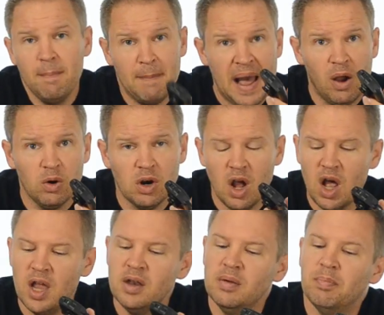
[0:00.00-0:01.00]
Power
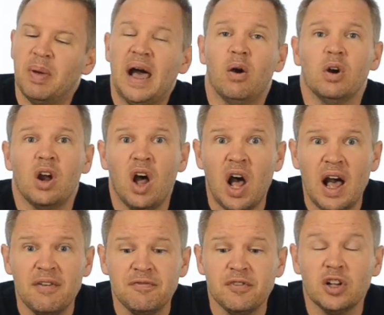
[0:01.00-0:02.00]
on, power
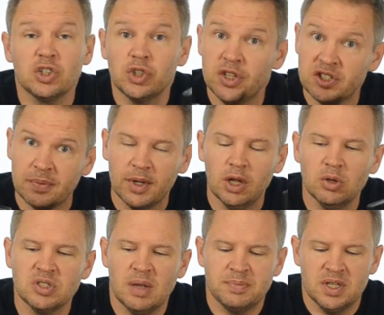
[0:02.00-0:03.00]
off. I'll show you some
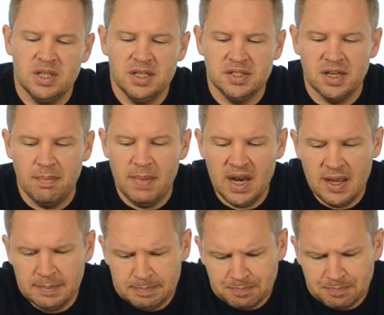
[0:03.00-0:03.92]
close-ups of these in a minute.